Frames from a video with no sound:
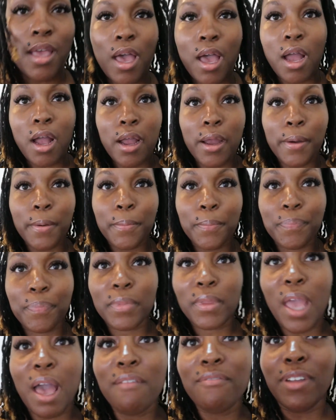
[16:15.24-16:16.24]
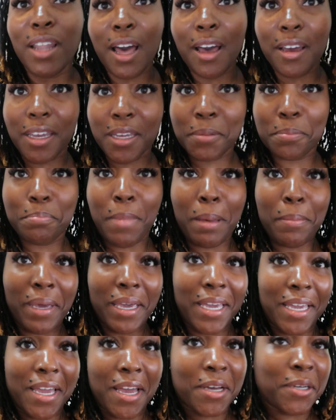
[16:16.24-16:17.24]
Alright, I'm vlogging. My
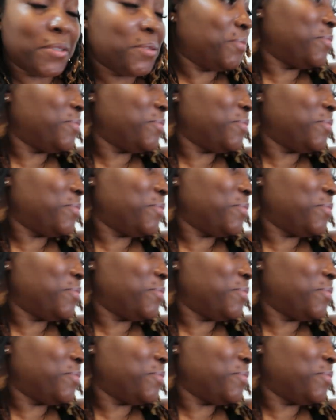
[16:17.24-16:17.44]
bad, y'all.